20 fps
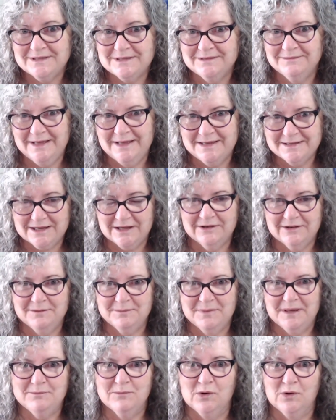That's going to
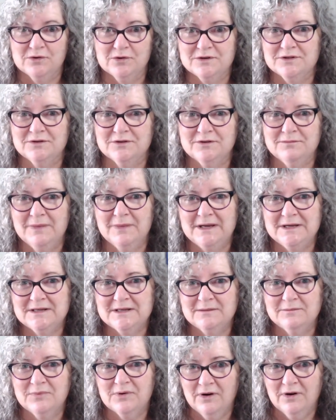be more a Zoom
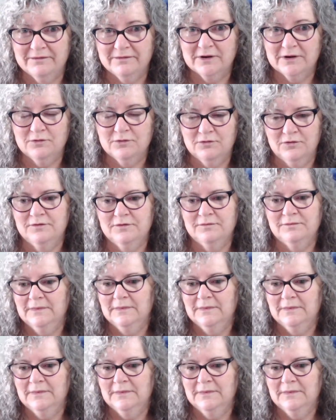meeting private group